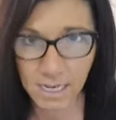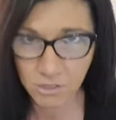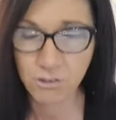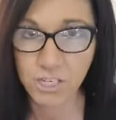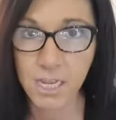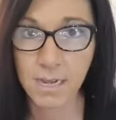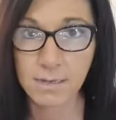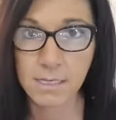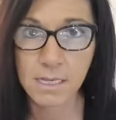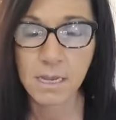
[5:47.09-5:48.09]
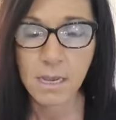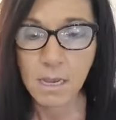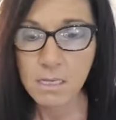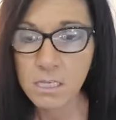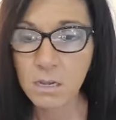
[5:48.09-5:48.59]
exercise.
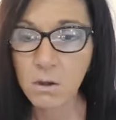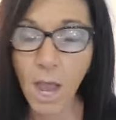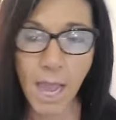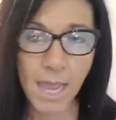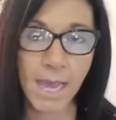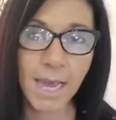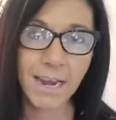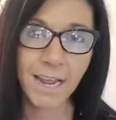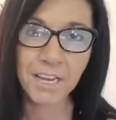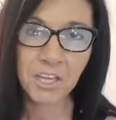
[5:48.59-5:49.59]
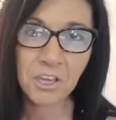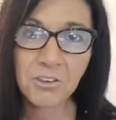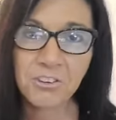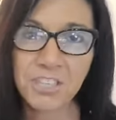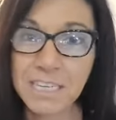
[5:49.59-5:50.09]
So I had a
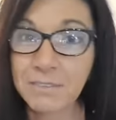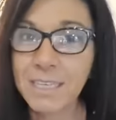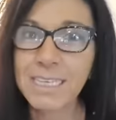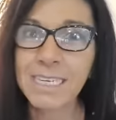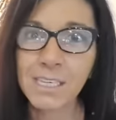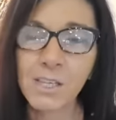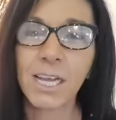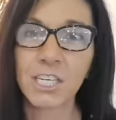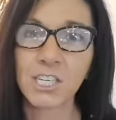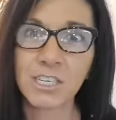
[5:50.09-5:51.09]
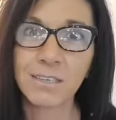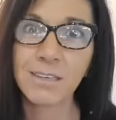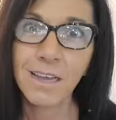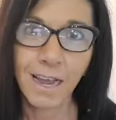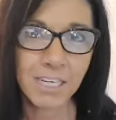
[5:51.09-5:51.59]
huge DVD collection.
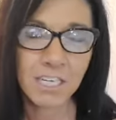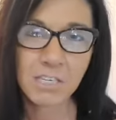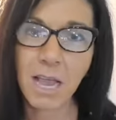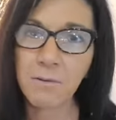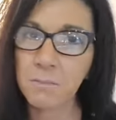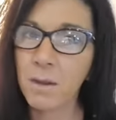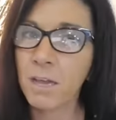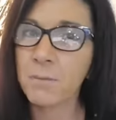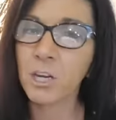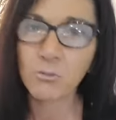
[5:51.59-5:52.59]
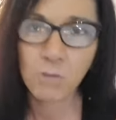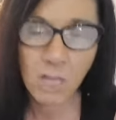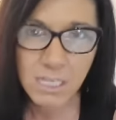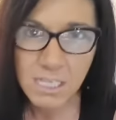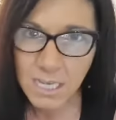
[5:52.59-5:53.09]
I just, I would buy them at
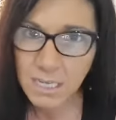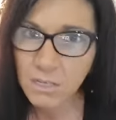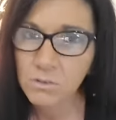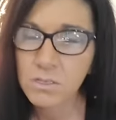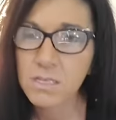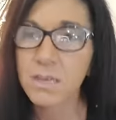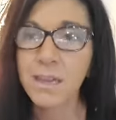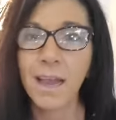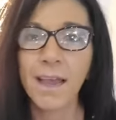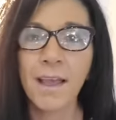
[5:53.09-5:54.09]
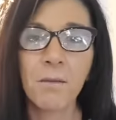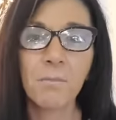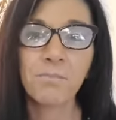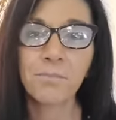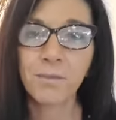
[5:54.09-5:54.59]
garage sales
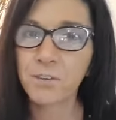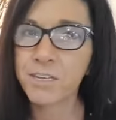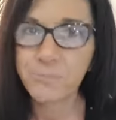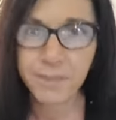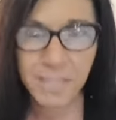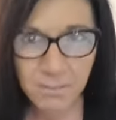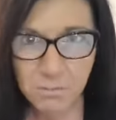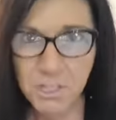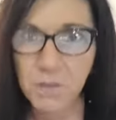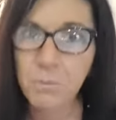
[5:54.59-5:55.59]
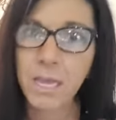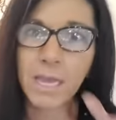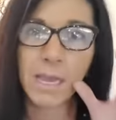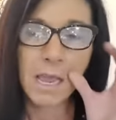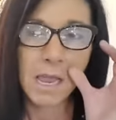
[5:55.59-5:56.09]
and friends would give them to
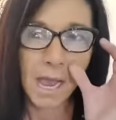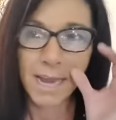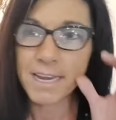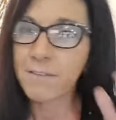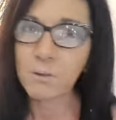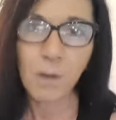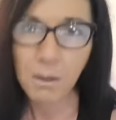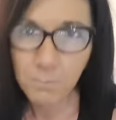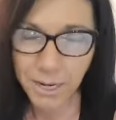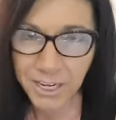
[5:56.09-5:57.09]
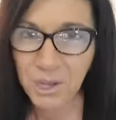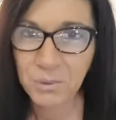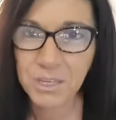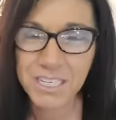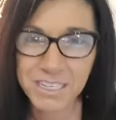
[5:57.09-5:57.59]
me. I never bought brand
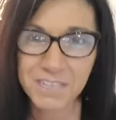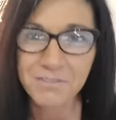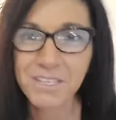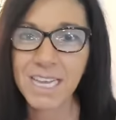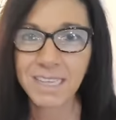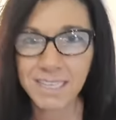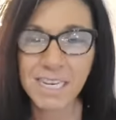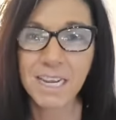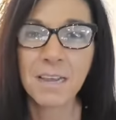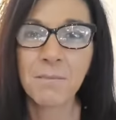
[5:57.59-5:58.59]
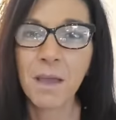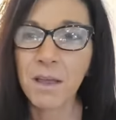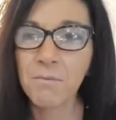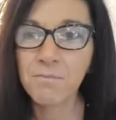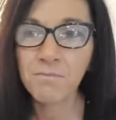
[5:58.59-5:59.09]
new ones because I was at the time
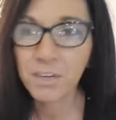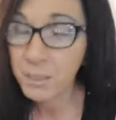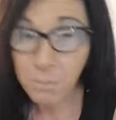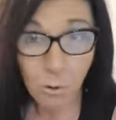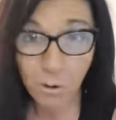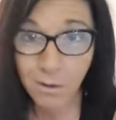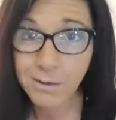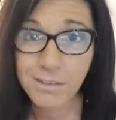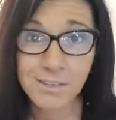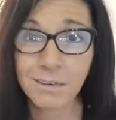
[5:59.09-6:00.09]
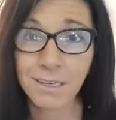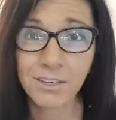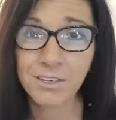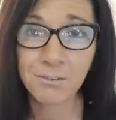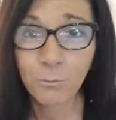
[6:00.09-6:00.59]
um, very poor, so I
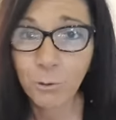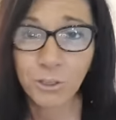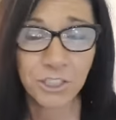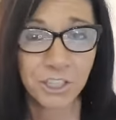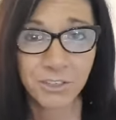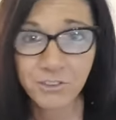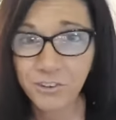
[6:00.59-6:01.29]
couldn't afford, you know,